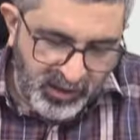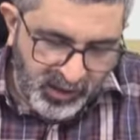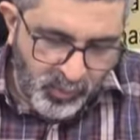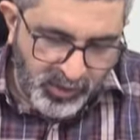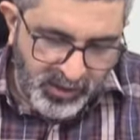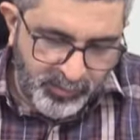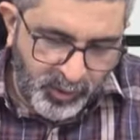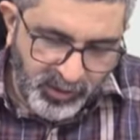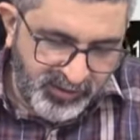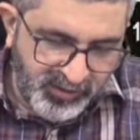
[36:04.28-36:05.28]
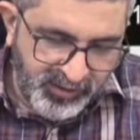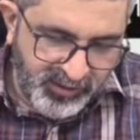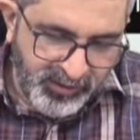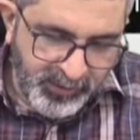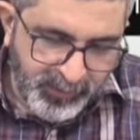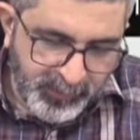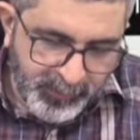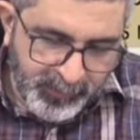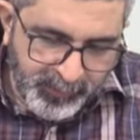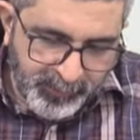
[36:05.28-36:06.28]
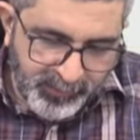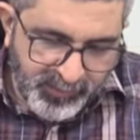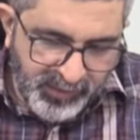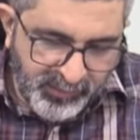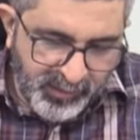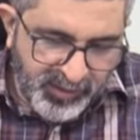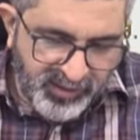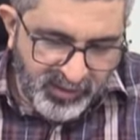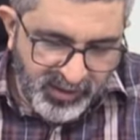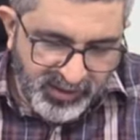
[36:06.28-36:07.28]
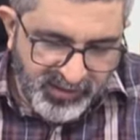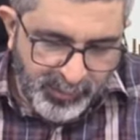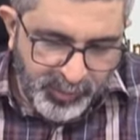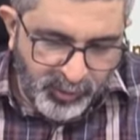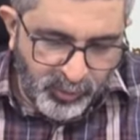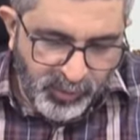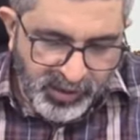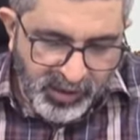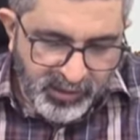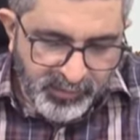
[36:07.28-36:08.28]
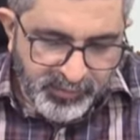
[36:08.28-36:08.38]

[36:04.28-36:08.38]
accounting policies. They have given certain examples over there.